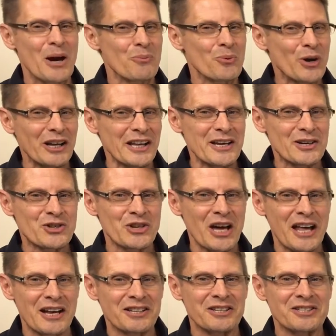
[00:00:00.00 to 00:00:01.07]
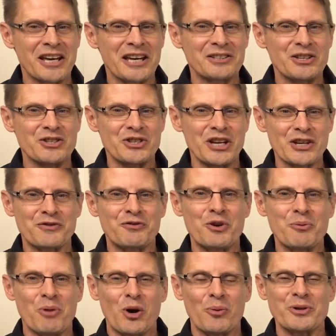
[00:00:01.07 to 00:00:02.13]
I'm really excited to take these next
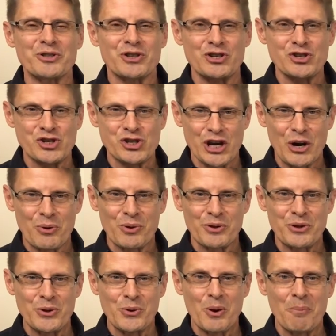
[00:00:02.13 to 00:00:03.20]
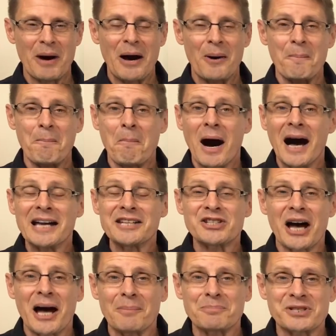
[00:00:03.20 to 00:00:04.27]
few moments and share with you about my
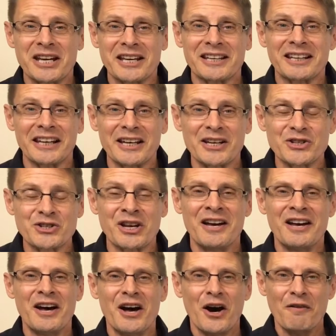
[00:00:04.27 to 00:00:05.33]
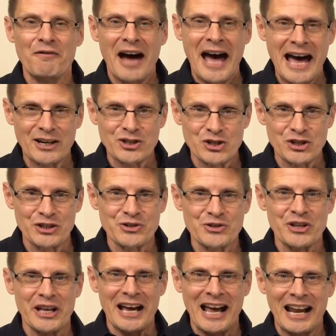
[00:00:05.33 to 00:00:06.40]
top 10 list of
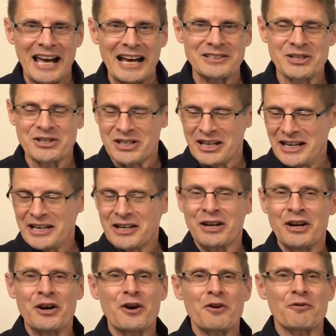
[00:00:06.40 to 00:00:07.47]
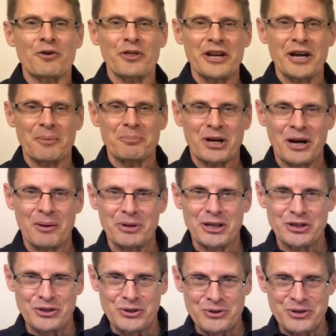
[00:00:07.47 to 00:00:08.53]
actions that I like to take for the
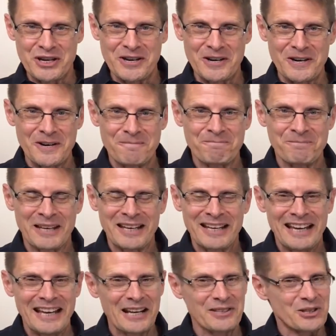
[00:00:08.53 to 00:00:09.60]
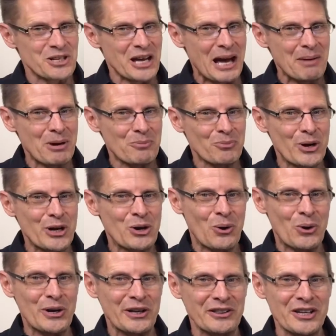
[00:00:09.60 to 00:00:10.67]
upcoming new year. And at the time I'm
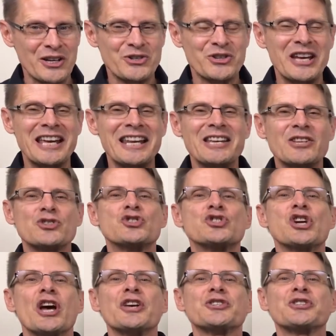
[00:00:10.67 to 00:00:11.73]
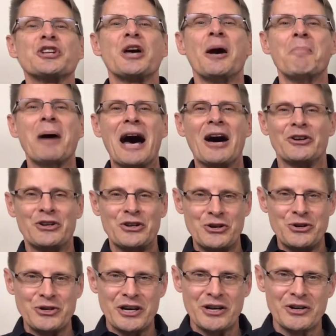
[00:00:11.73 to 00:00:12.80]
recording this, it is just about
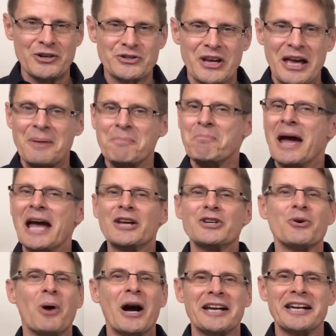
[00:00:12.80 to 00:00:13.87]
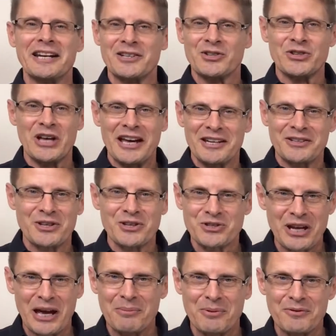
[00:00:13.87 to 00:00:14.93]
New Year's, and man, do I get excited
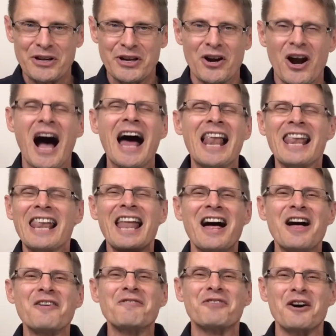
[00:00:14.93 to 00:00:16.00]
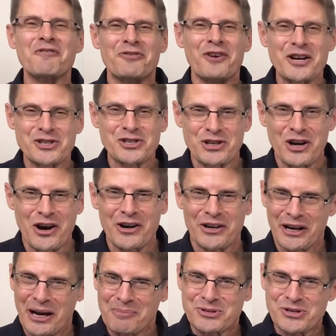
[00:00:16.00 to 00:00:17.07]
this time of year. I love a fresh
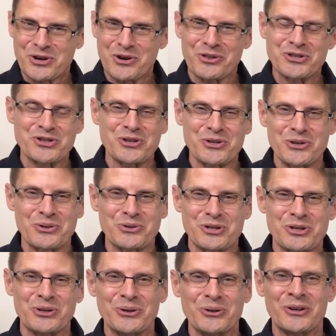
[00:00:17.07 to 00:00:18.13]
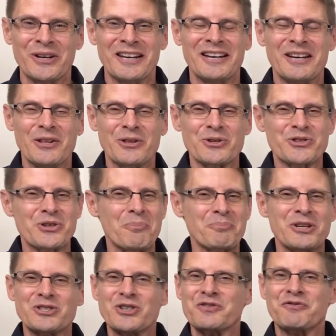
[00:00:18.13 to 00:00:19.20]
start, and I'm sure that you do too. There's
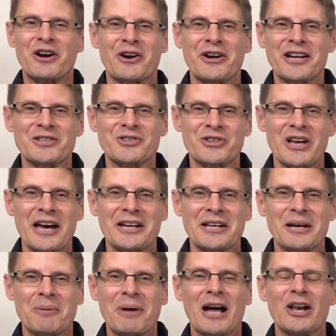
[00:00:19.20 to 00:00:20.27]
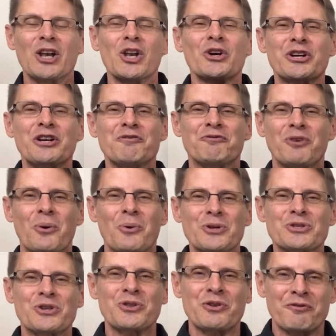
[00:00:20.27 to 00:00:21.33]
something just very exciting about looking
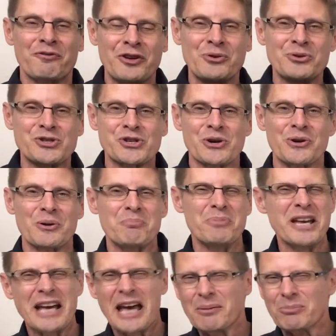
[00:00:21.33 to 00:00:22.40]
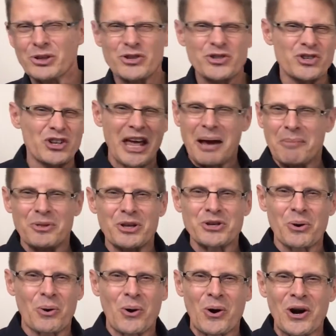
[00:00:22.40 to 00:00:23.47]
forward to the future and being able to slam the
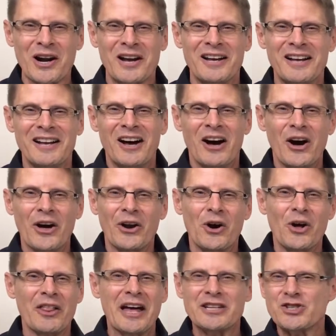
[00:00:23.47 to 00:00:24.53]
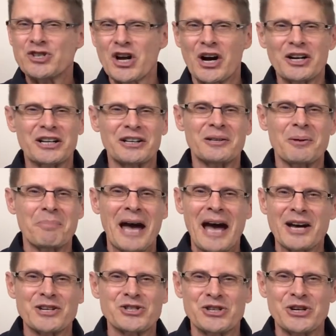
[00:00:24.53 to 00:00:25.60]
door on all that junk in the
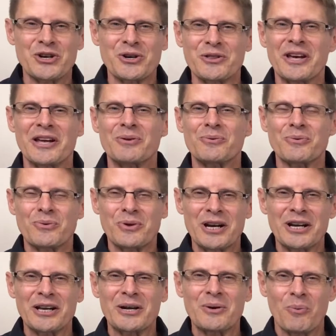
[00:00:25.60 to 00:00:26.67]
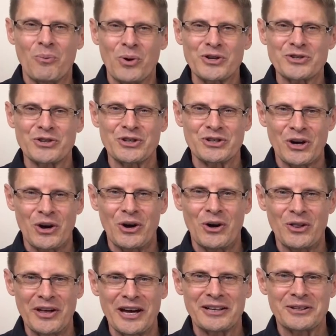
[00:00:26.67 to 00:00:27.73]
past year that really wasn't
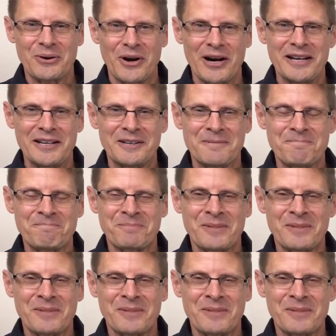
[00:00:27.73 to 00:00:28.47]
all that great.